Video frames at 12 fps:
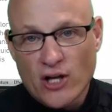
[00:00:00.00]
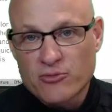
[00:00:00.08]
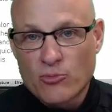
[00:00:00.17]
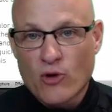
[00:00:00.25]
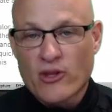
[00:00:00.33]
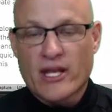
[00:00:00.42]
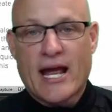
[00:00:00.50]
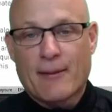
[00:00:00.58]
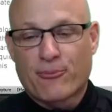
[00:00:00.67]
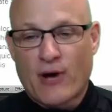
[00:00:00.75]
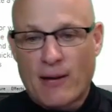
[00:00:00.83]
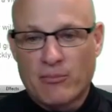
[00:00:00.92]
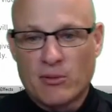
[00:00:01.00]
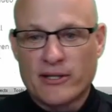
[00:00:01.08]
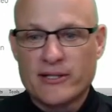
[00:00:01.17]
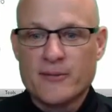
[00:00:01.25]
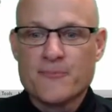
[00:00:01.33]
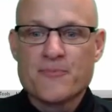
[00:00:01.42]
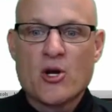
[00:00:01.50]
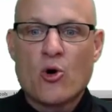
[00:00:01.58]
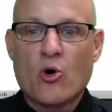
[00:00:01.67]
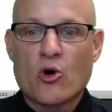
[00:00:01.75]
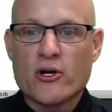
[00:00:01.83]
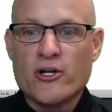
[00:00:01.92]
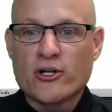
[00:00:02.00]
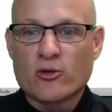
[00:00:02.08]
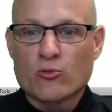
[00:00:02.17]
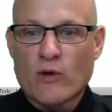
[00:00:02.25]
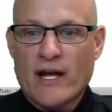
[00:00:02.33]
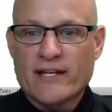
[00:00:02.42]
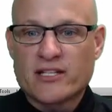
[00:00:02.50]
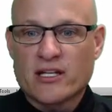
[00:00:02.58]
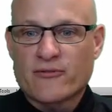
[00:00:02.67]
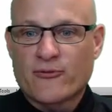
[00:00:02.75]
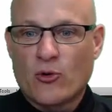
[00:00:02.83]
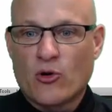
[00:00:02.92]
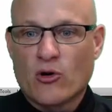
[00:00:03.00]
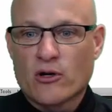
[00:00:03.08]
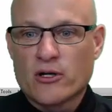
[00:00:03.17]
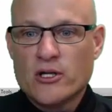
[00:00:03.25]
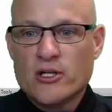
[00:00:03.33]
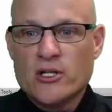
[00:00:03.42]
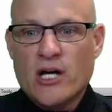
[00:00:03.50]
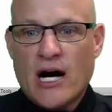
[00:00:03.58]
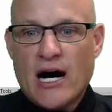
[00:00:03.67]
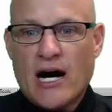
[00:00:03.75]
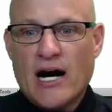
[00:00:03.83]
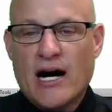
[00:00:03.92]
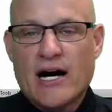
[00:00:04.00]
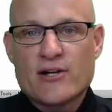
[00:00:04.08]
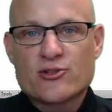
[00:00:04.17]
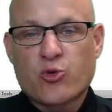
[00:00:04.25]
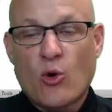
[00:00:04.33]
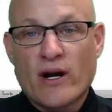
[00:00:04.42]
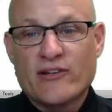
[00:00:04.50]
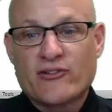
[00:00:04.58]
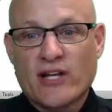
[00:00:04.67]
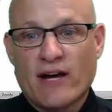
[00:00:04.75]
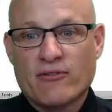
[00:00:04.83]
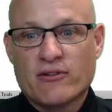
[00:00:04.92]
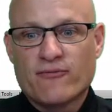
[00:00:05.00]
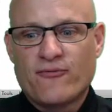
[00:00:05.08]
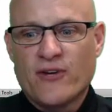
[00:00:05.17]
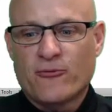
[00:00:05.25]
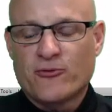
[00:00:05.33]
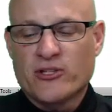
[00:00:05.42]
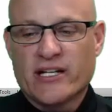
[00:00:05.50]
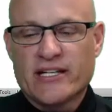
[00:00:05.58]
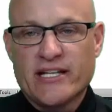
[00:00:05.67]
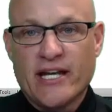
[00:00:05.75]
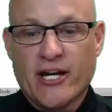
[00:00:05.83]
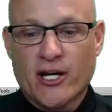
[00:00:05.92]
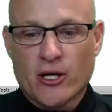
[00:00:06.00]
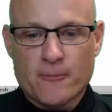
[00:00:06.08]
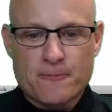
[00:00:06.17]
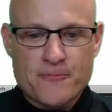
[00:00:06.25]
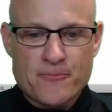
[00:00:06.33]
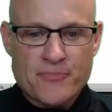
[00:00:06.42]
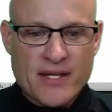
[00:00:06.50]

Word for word: cost more than that probably. Or you can rent it for uh, twenty-seven fifty a year,